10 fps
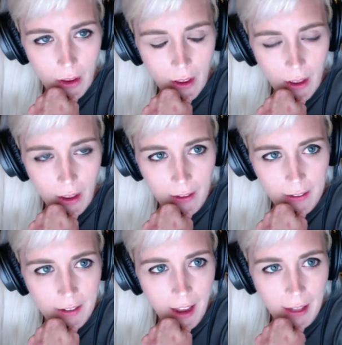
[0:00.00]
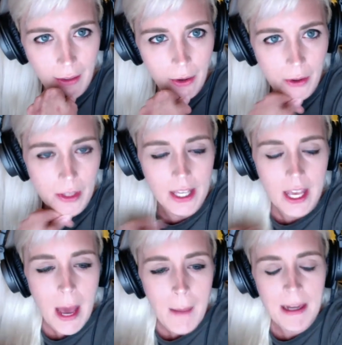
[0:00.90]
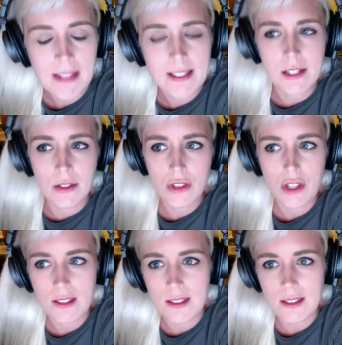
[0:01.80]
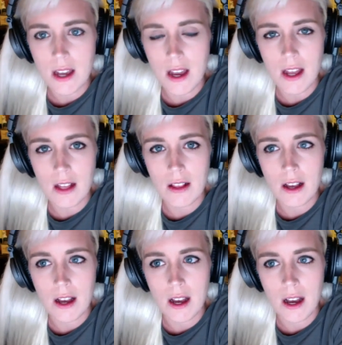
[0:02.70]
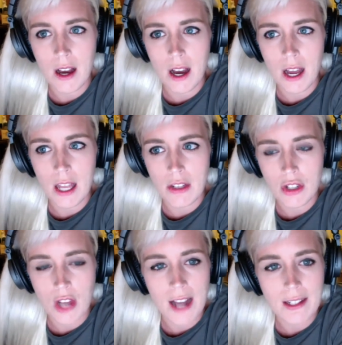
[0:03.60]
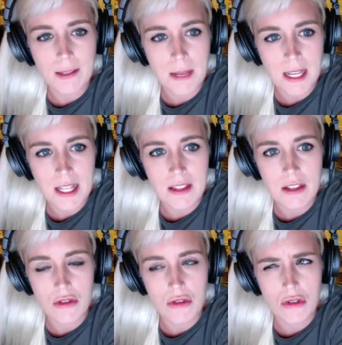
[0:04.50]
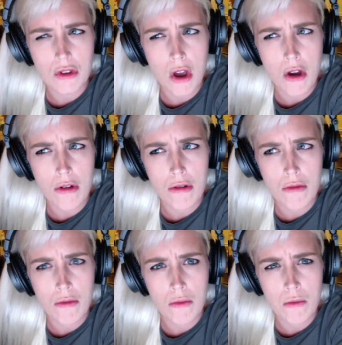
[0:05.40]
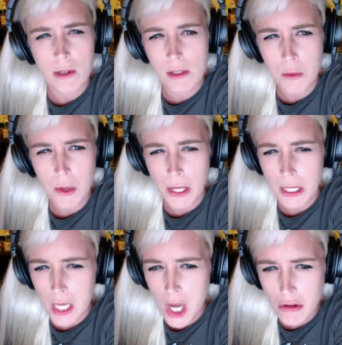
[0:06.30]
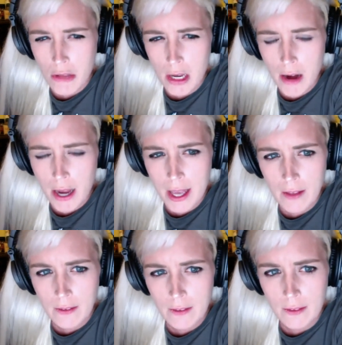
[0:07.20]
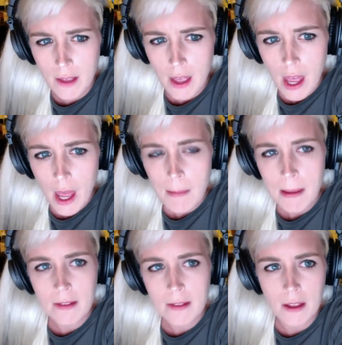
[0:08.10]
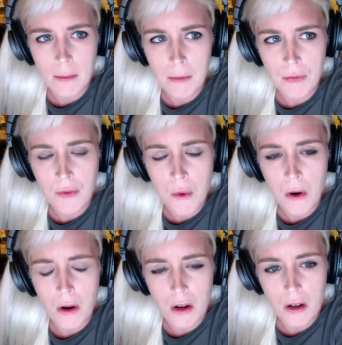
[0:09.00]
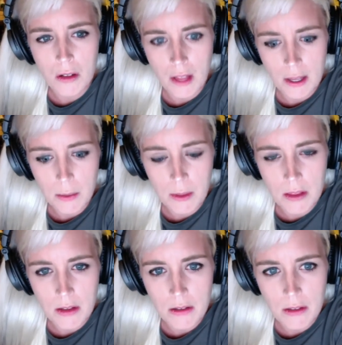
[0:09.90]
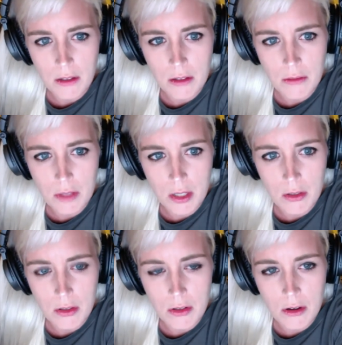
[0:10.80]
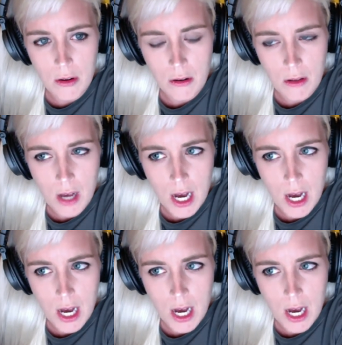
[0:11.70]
I don't know, like, but it's still just shocked me that the show was willing to go there, I guess, because before, like with the girl,